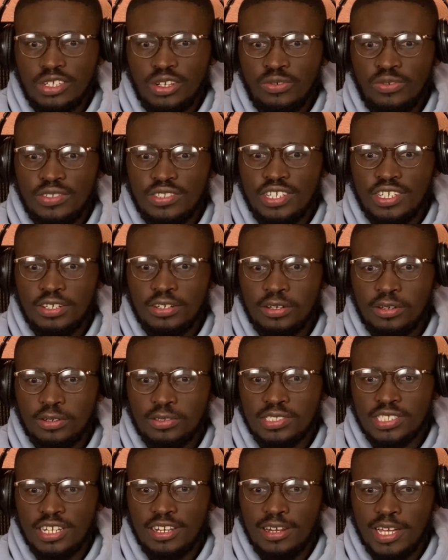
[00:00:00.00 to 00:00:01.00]
Well, there
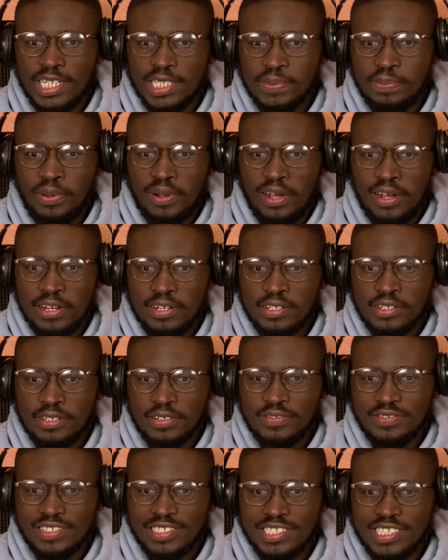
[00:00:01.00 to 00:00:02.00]
goes the last part
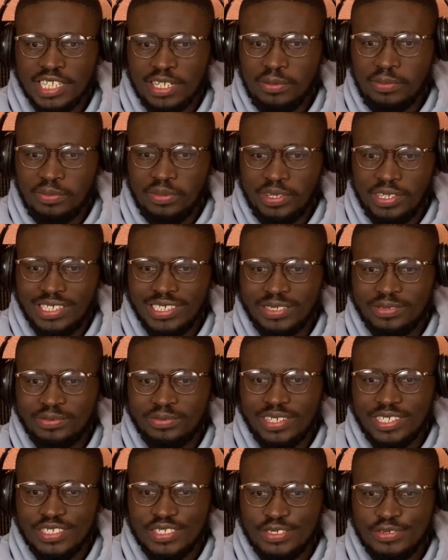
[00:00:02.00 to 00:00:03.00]
of the temple that
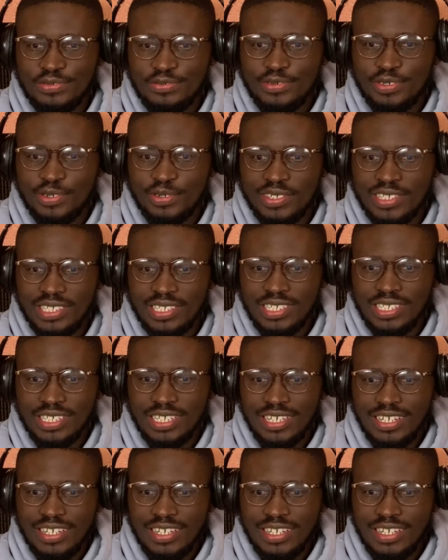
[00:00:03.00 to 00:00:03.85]
wasn't ruined.